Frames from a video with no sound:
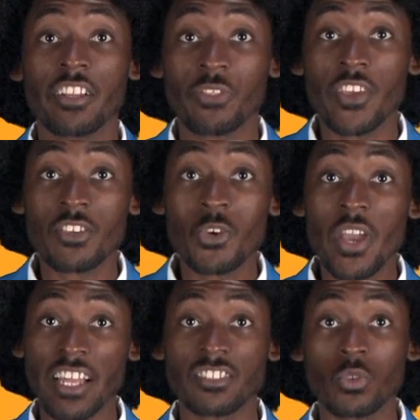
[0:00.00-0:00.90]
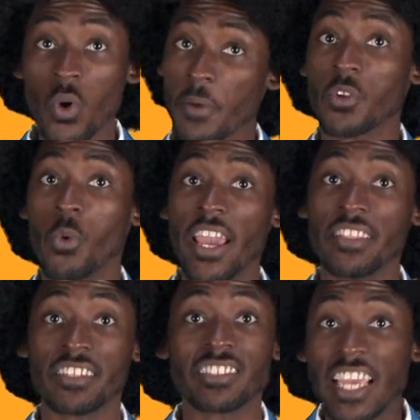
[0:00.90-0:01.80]
to think you got swept away in
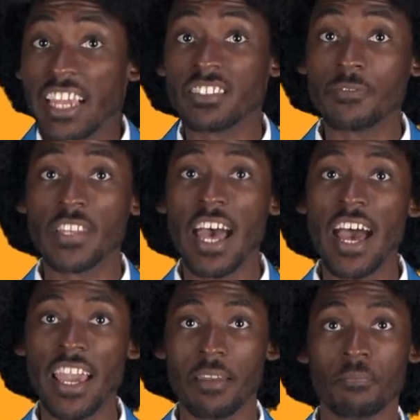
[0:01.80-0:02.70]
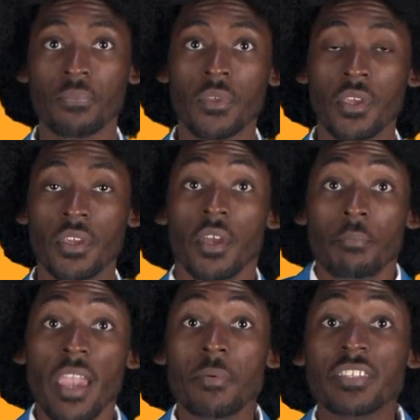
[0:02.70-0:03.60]
the sands of time.
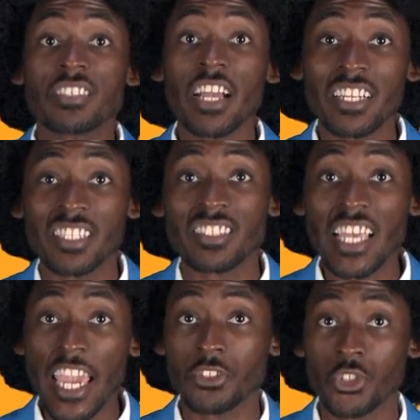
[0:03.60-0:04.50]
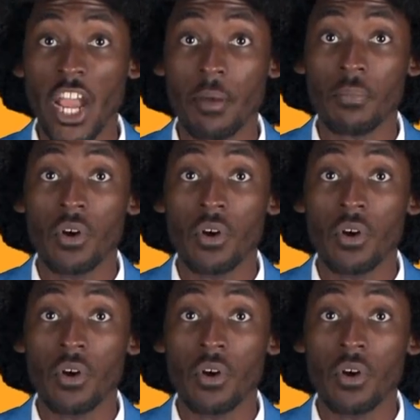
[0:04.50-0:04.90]
Maybe stuck in a sand trap.